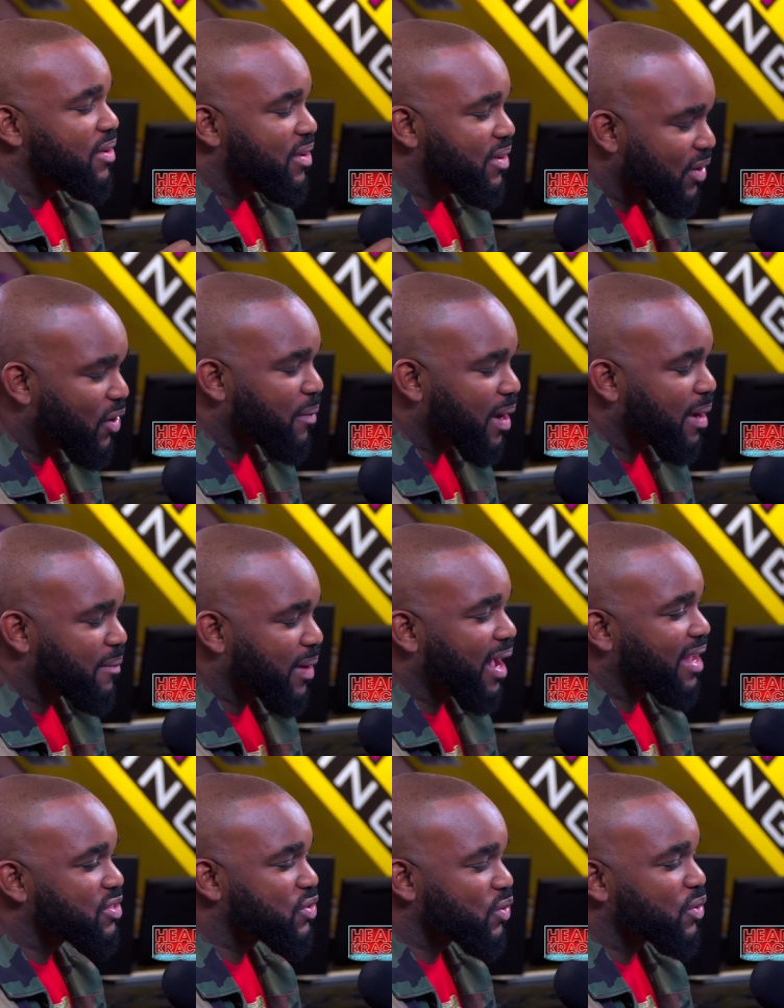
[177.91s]
No, but but
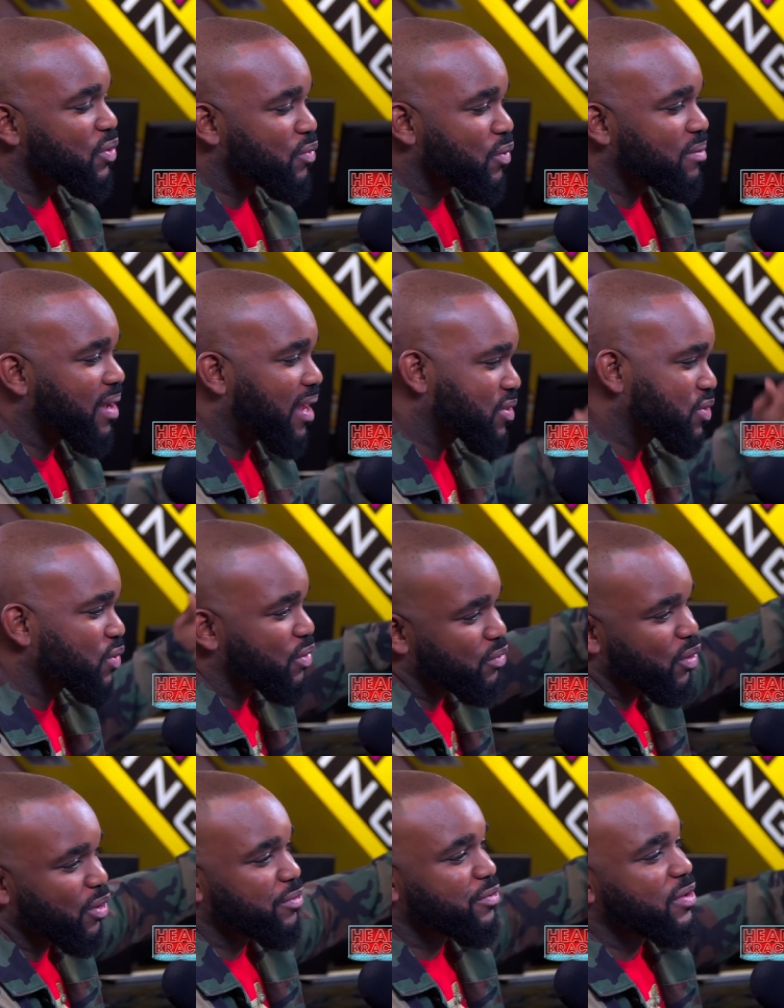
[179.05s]
I saw the I saw the
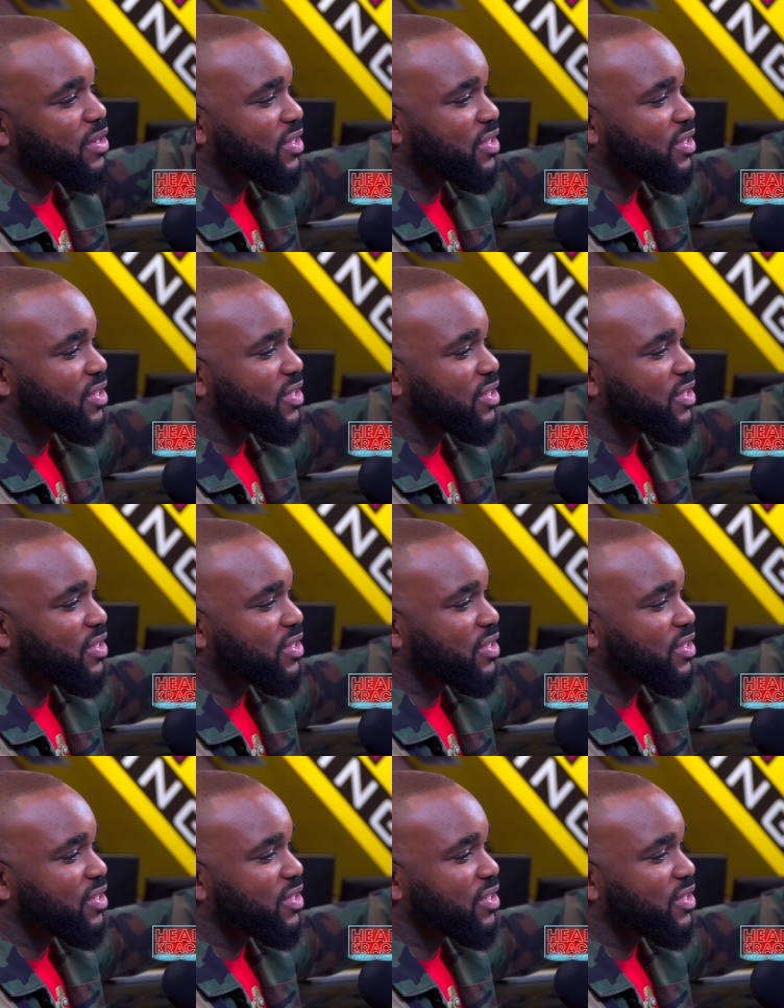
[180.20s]
raw footage.